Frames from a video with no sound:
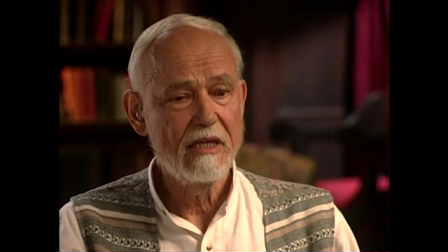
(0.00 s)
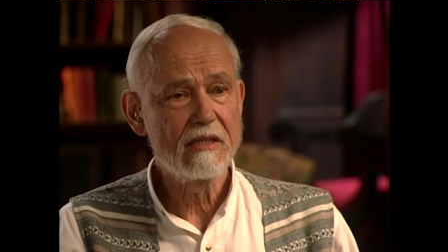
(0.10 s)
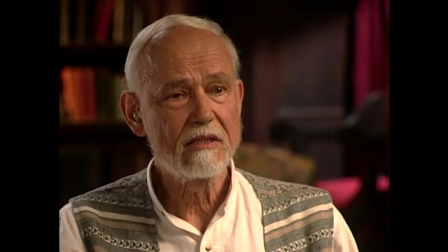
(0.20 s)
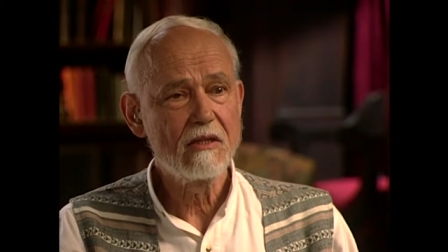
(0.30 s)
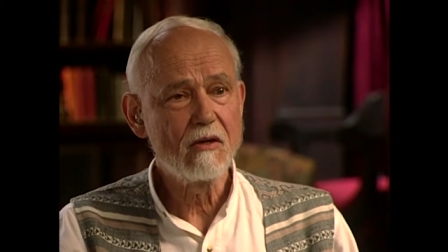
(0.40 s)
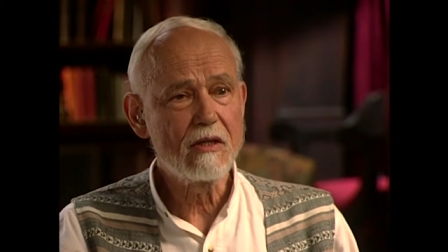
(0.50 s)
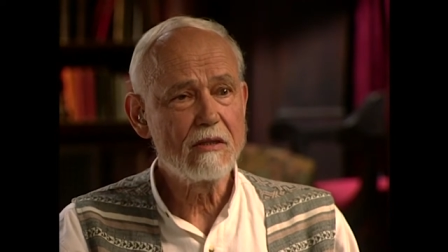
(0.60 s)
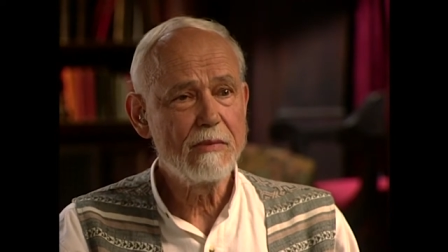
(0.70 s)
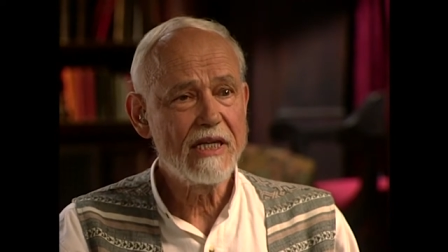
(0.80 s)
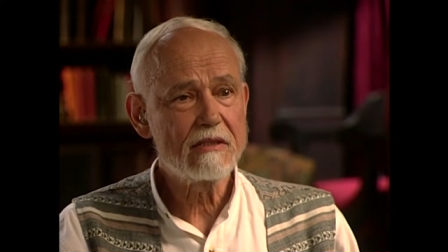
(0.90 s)
And all
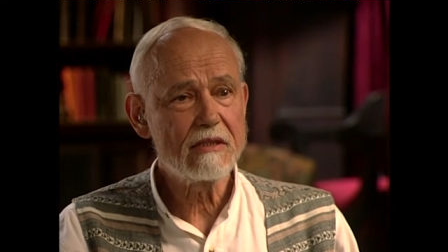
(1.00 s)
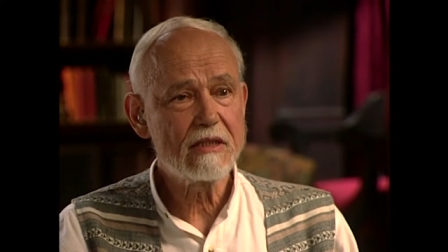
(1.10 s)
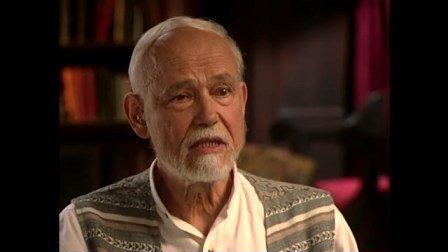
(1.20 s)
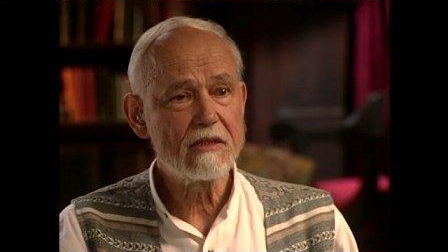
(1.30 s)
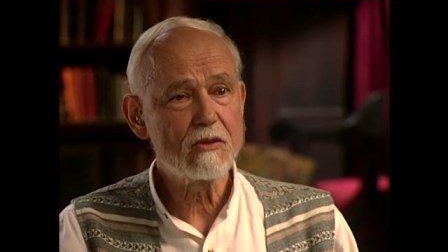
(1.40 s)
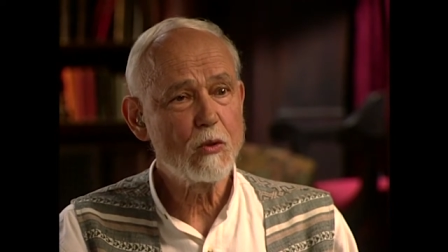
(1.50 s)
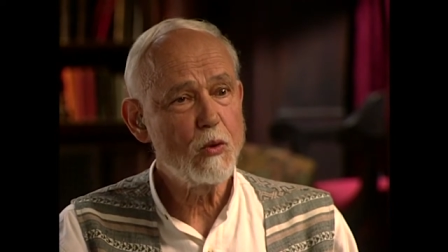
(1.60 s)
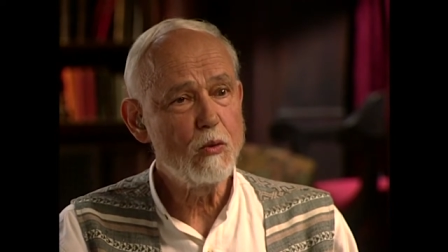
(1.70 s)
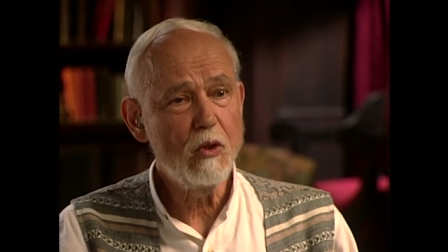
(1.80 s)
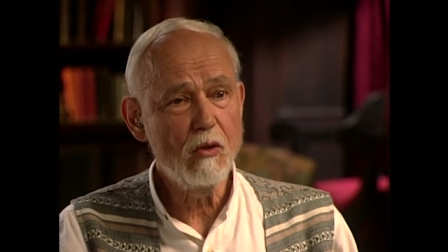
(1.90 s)
the man says,
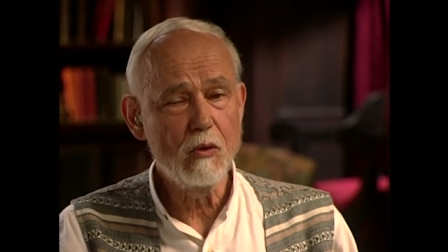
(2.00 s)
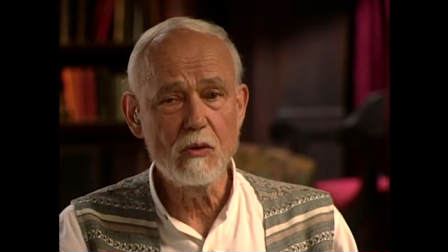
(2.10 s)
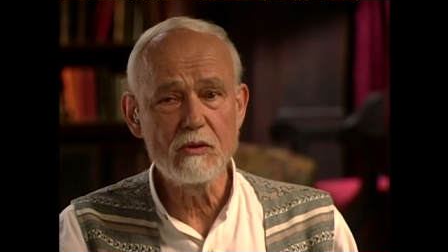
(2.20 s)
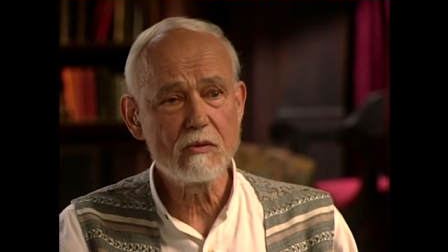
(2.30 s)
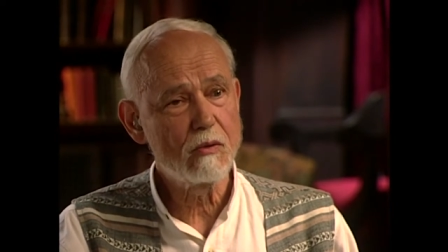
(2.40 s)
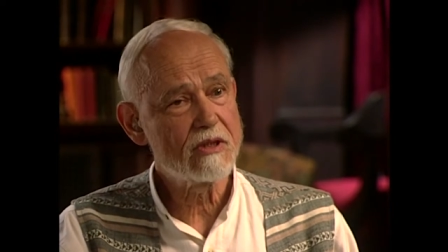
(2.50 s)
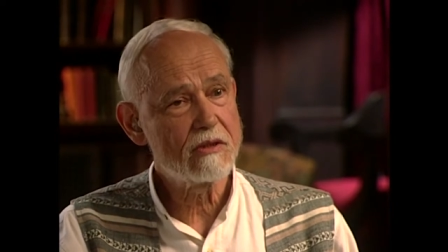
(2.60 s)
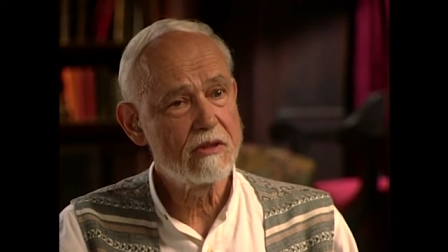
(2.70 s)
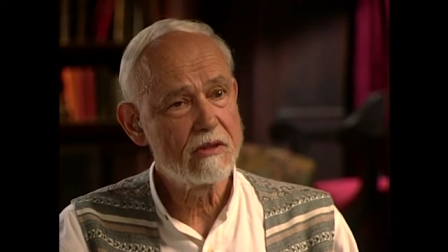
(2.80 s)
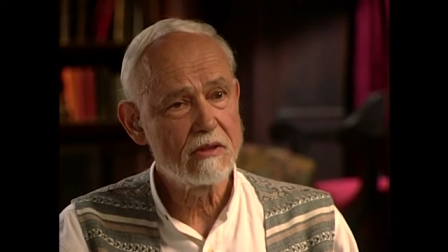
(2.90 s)
Who knows
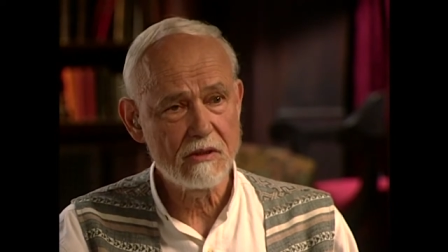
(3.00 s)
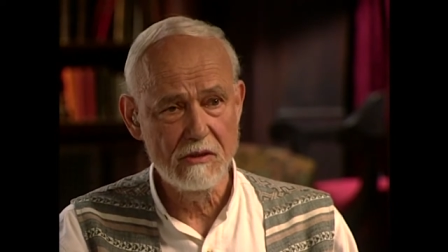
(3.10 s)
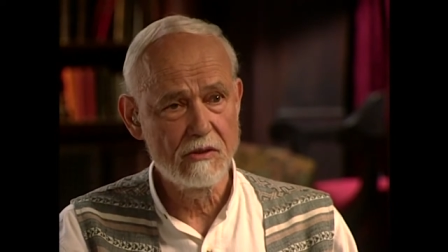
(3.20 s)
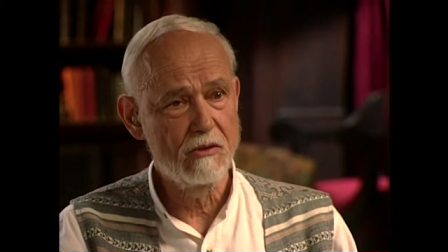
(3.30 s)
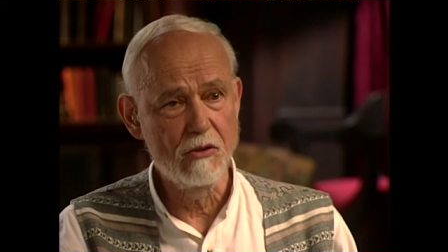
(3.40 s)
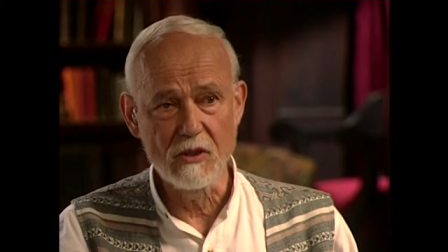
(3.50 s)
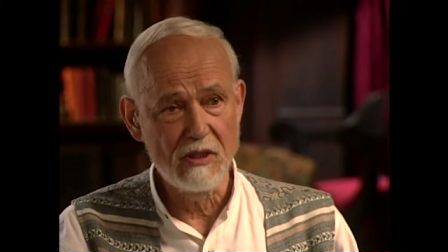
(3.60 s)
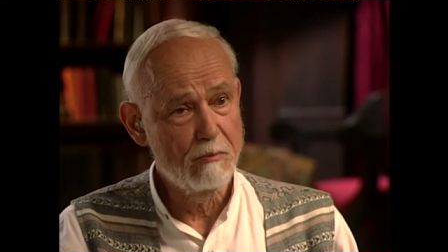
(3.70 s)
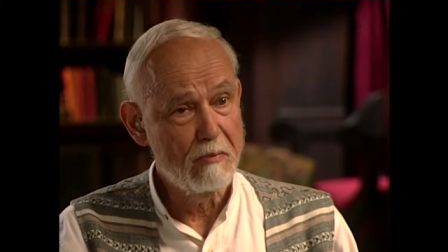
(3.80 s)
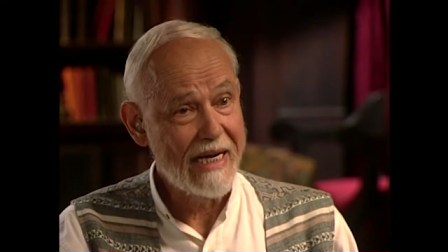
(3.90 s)
what's
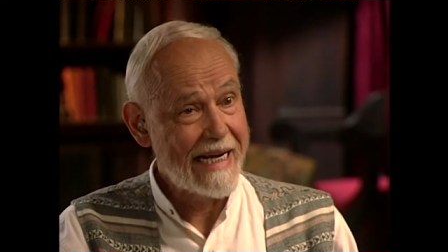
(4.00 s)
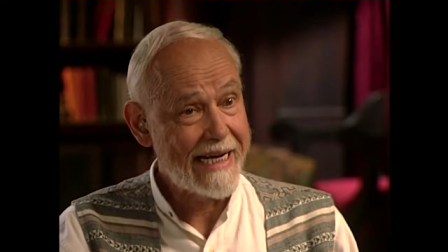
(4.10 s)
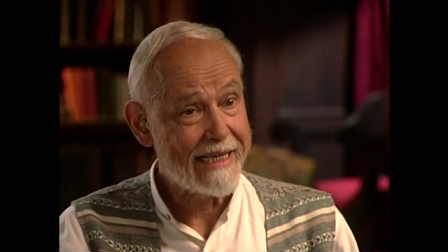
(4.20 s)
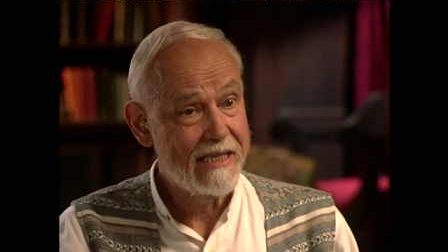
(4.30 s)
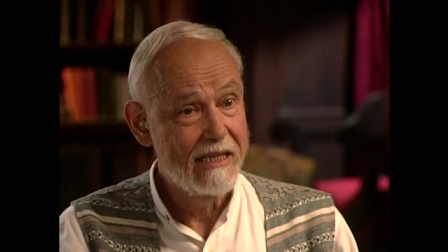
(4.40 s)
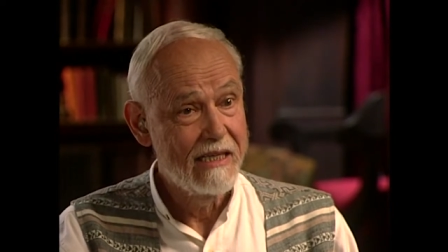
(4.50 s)
good and bad?